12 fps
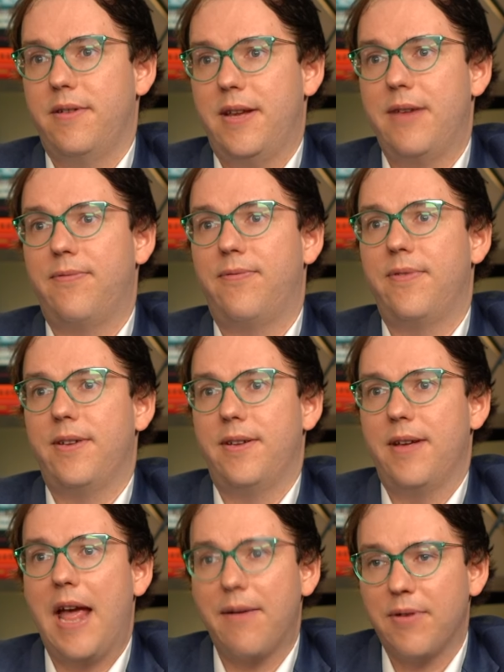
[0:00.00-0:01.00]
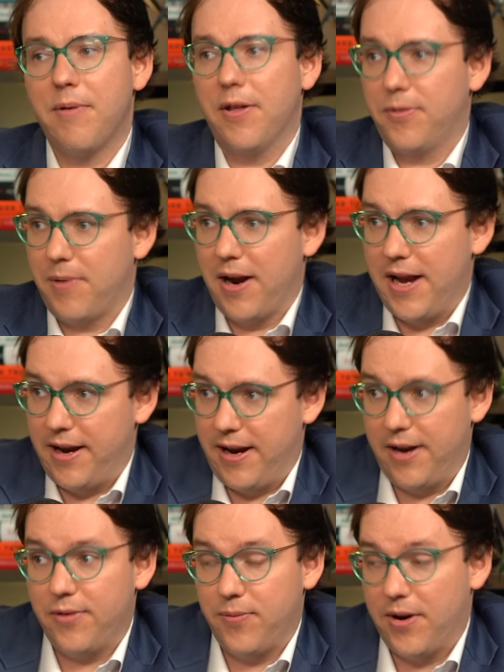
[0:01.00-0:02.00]
if everyone's running
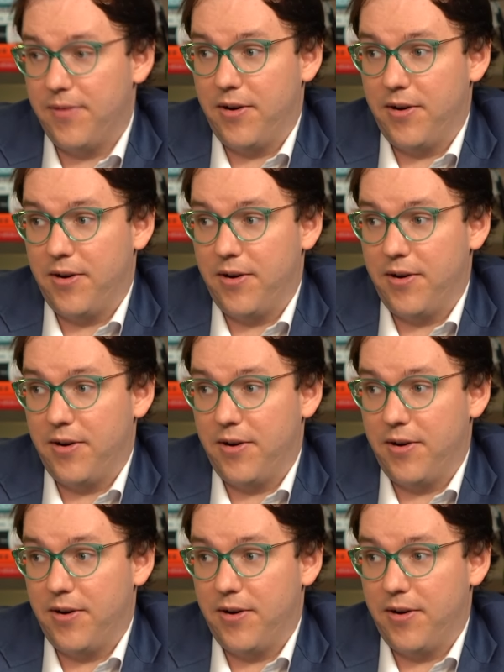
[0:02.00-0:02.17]
and it's very,